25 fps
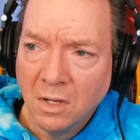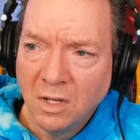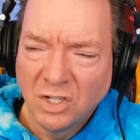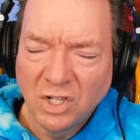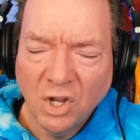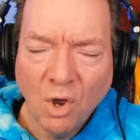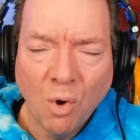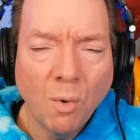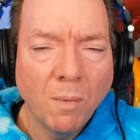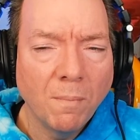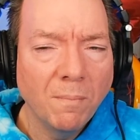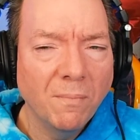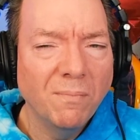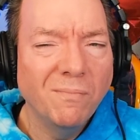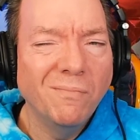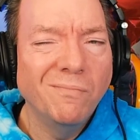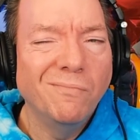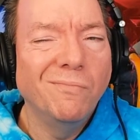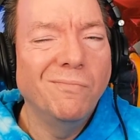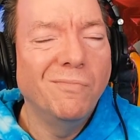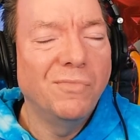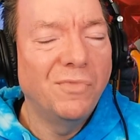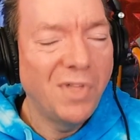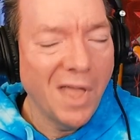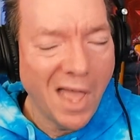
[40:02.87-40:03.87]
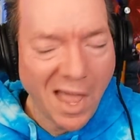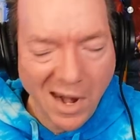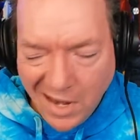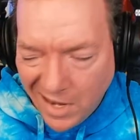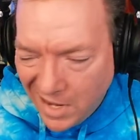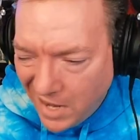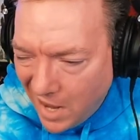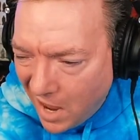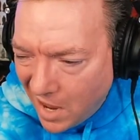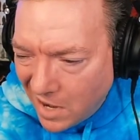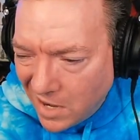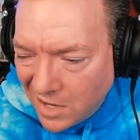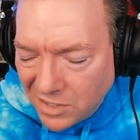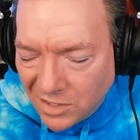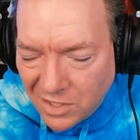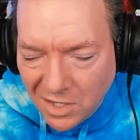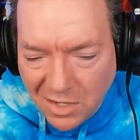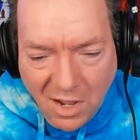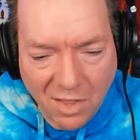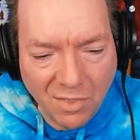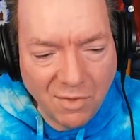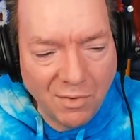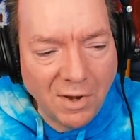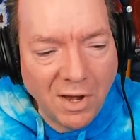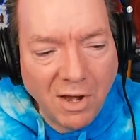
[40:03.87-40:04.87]
So that, again, is
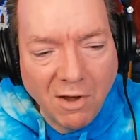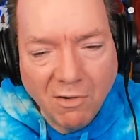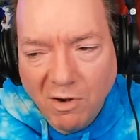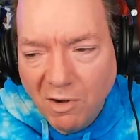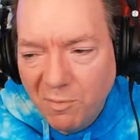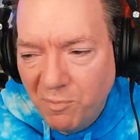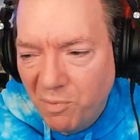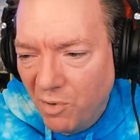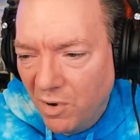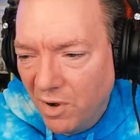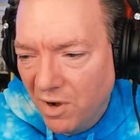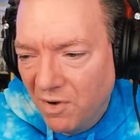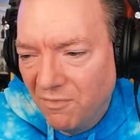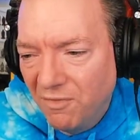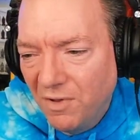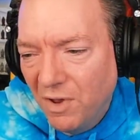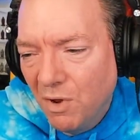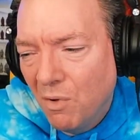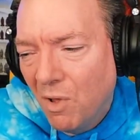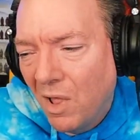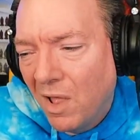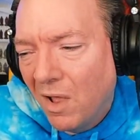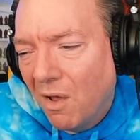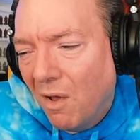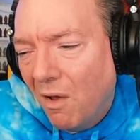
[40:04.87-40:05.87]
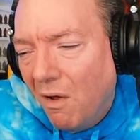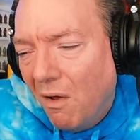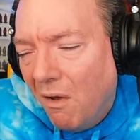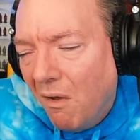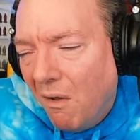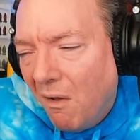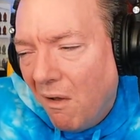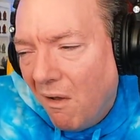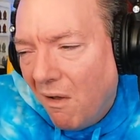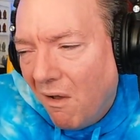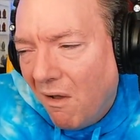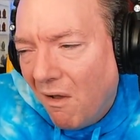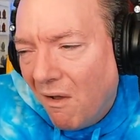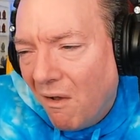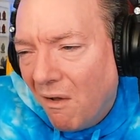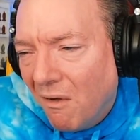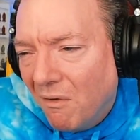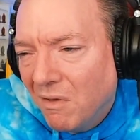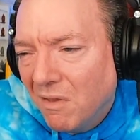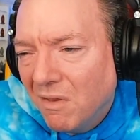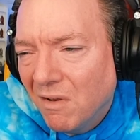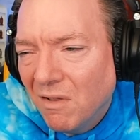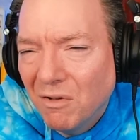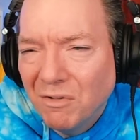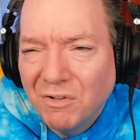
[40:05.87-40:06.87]
another hearing point of view, like, oh,
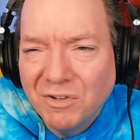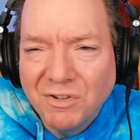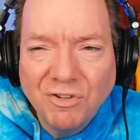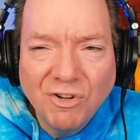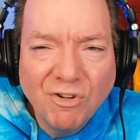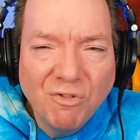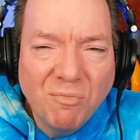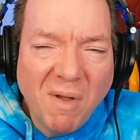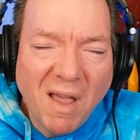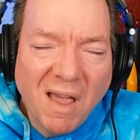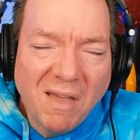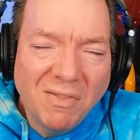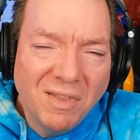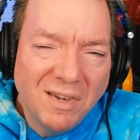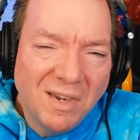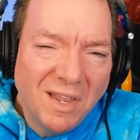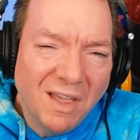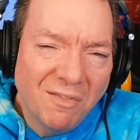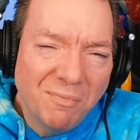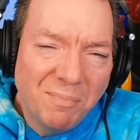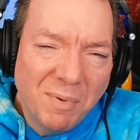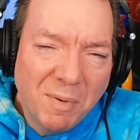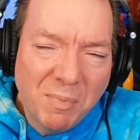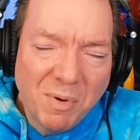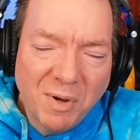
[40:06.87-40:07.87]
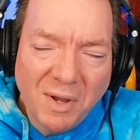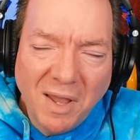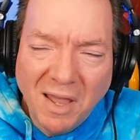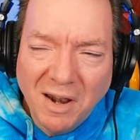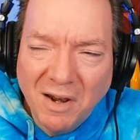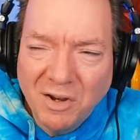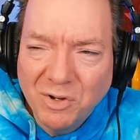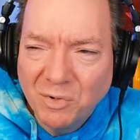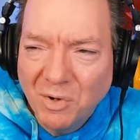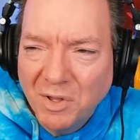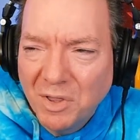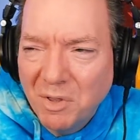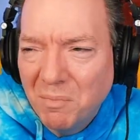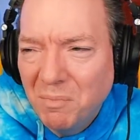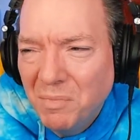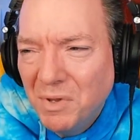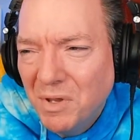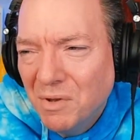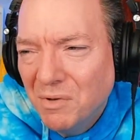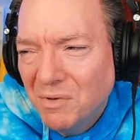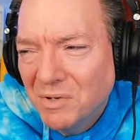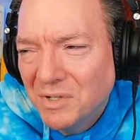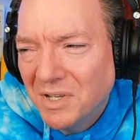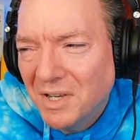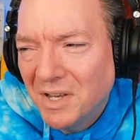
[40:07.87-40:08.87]
too bad the deaf people can't enjoy the
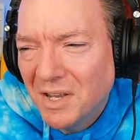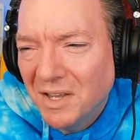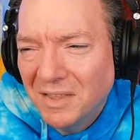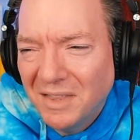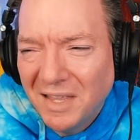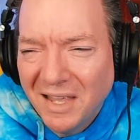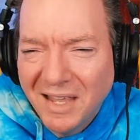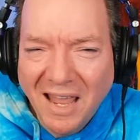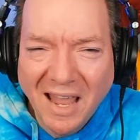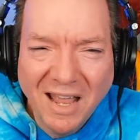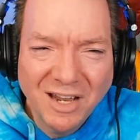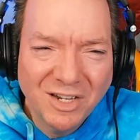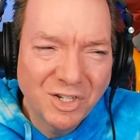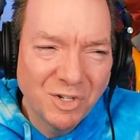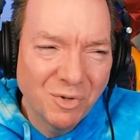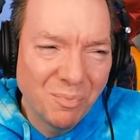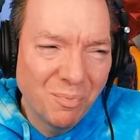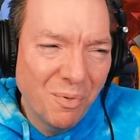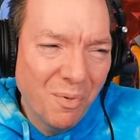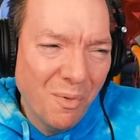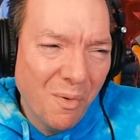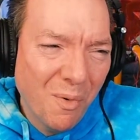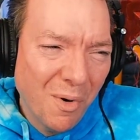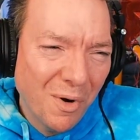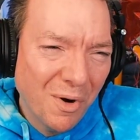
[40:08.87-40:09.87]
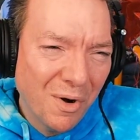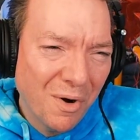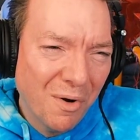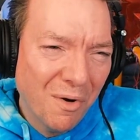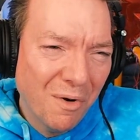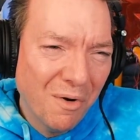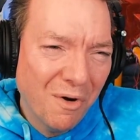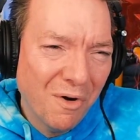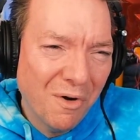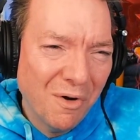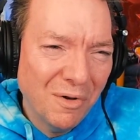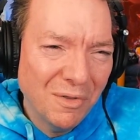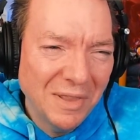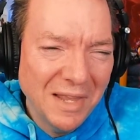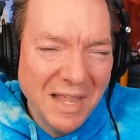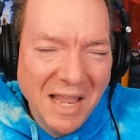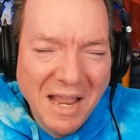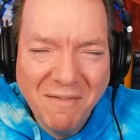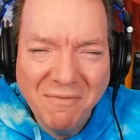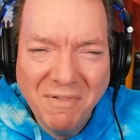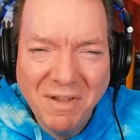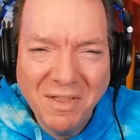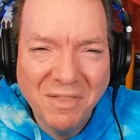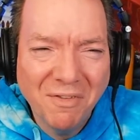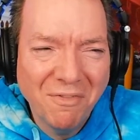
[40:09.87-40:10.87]
music, they can't support her
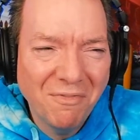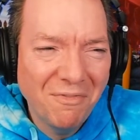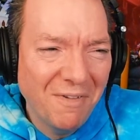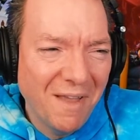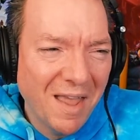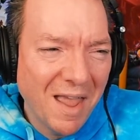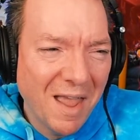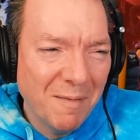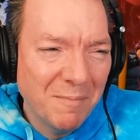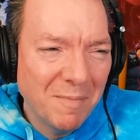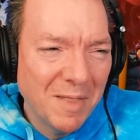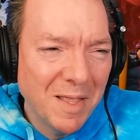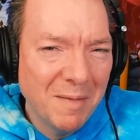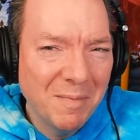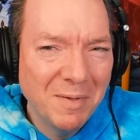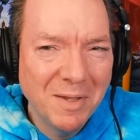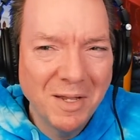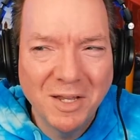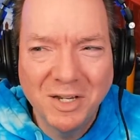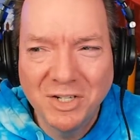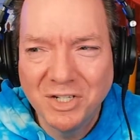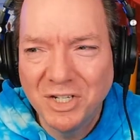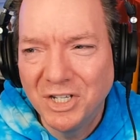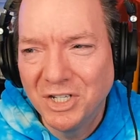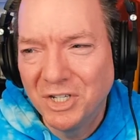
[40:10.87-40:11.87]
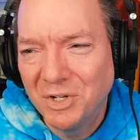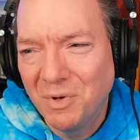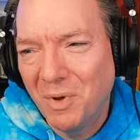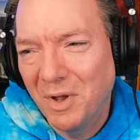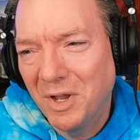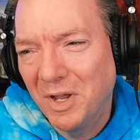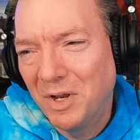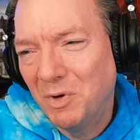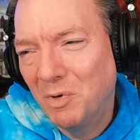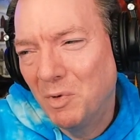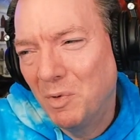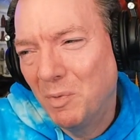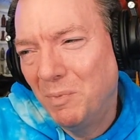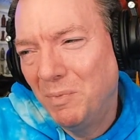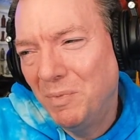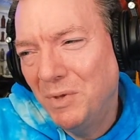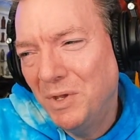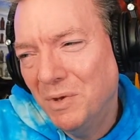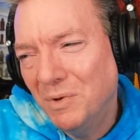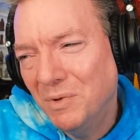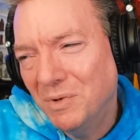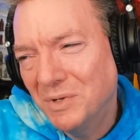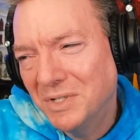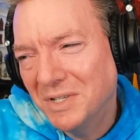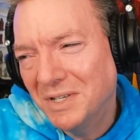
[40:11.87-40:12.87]
leaving the family because she's going into a
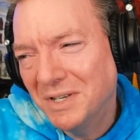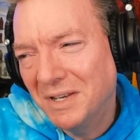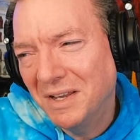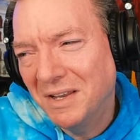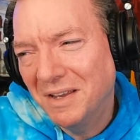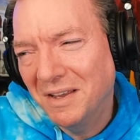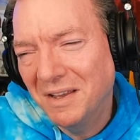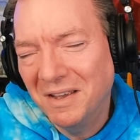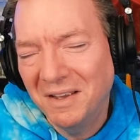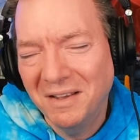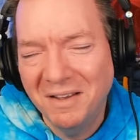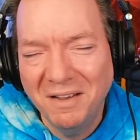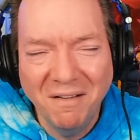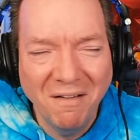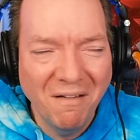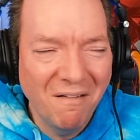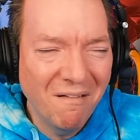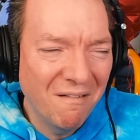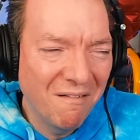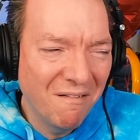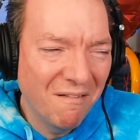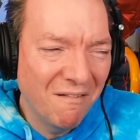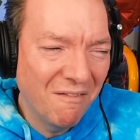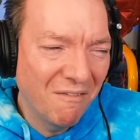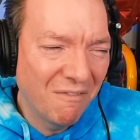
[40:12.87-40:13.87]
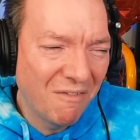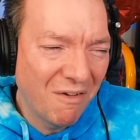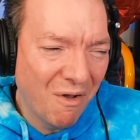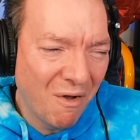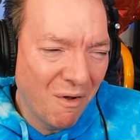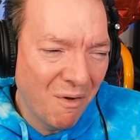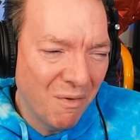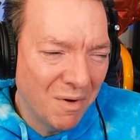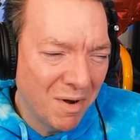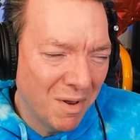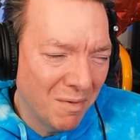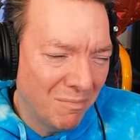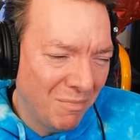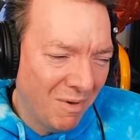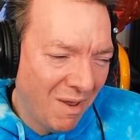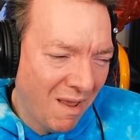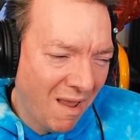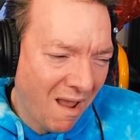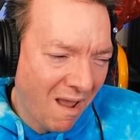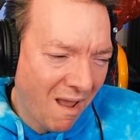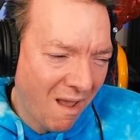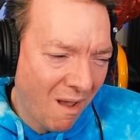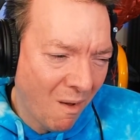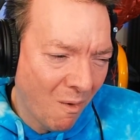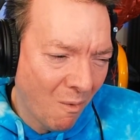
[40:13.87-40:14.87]
music. Oh, CODA,
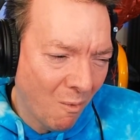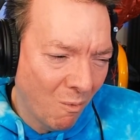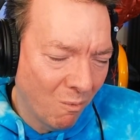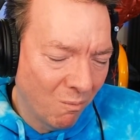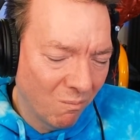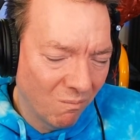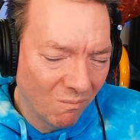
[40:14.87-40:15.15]
meow.